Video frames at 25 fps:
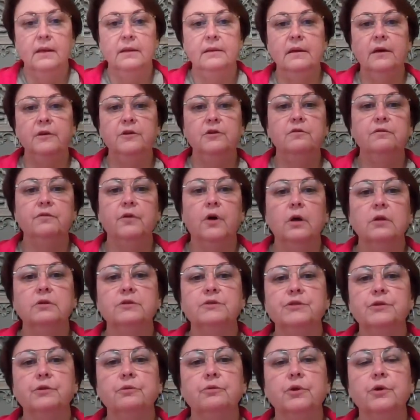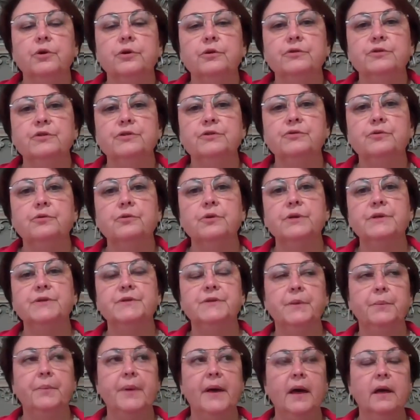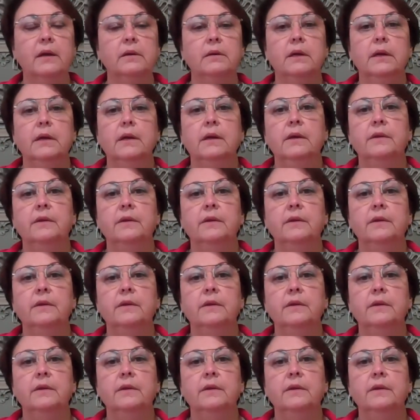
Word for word: Now, you've also heard stories about